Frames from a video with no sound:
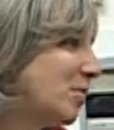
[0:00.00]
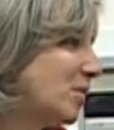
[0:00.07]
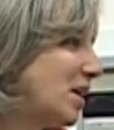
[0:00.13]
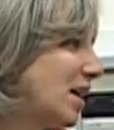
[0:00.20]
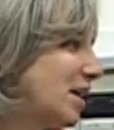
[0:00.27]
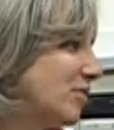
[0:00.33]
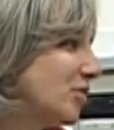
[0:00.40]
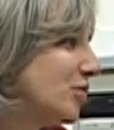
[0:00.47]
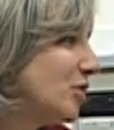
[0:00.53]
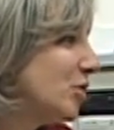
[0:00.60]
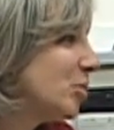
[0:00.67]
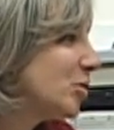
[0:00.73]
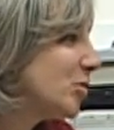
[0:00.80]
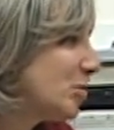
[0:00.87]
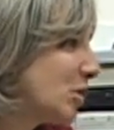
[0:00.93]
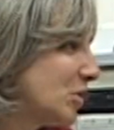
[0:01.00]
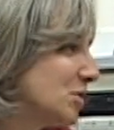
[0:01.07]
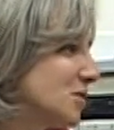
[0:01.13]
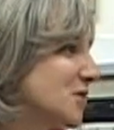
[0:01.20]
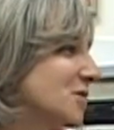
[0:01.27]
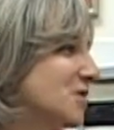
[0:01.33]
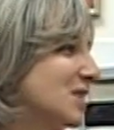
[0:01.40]
We have a few
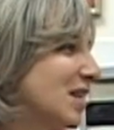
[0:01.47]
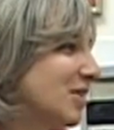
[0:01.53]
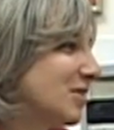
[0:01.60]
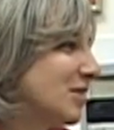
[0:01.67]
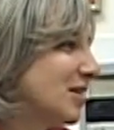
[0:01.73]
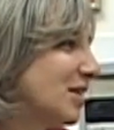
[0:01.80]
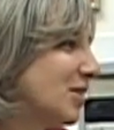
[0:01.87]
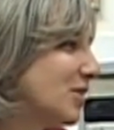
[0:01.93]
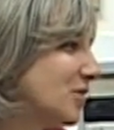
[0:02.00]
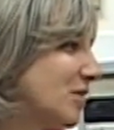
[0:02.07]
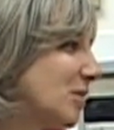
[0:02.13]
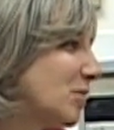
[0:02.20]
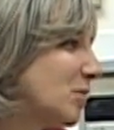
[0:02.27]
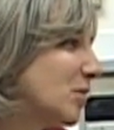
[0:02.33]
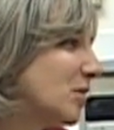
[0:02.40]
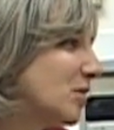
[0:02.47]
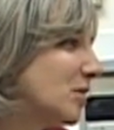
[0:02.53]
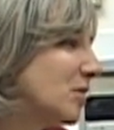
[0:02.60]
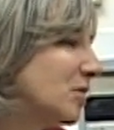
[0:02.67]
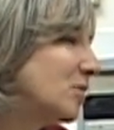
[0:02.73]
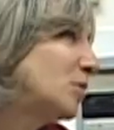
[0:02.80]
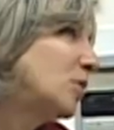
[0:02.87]
proposals out there that
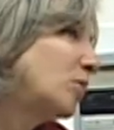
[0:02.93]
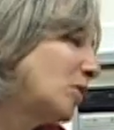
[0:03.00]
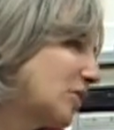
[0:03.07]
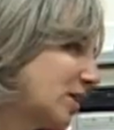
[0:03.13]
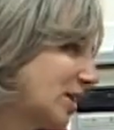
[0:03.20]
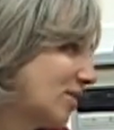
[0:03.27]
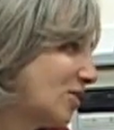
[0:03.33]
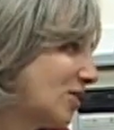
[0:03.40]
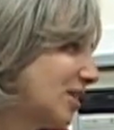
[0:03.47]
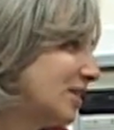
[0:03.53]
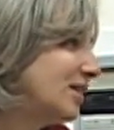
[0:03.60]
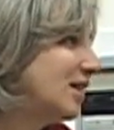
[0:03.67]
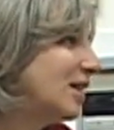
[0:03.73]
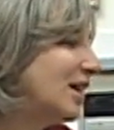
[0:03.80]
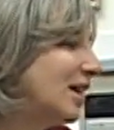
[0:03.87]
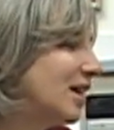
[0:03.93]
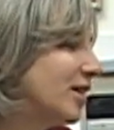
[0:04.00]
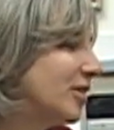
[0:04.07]
we're working on, and